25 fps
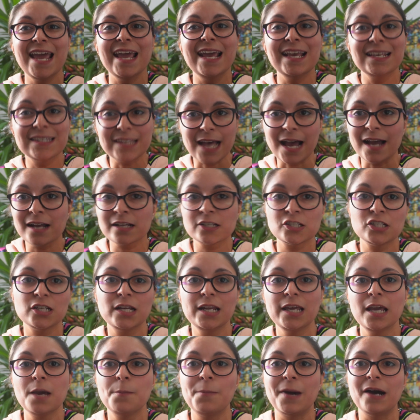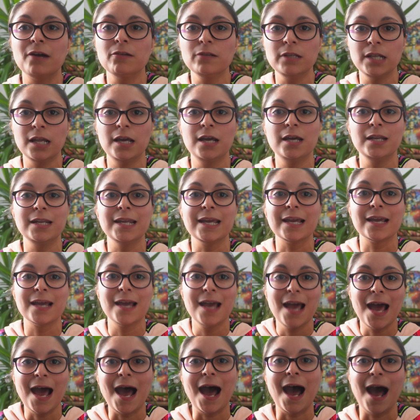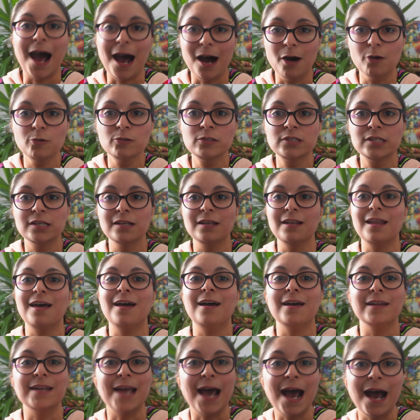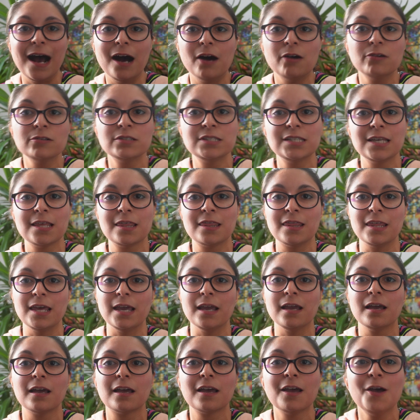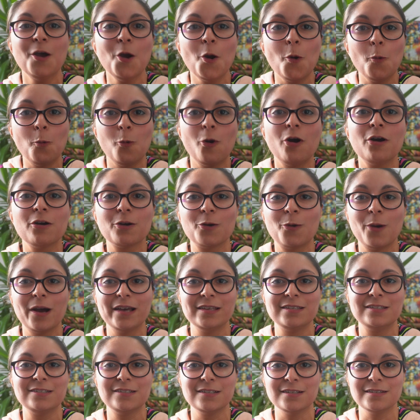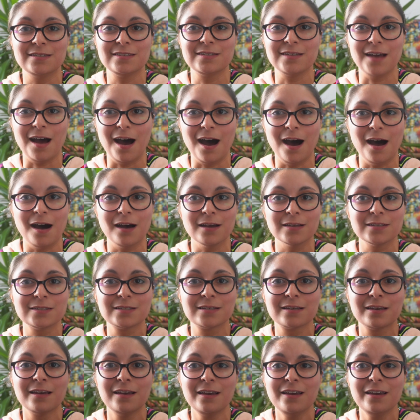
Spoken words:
is actually about learning how to learn, how to think, what questions to ask,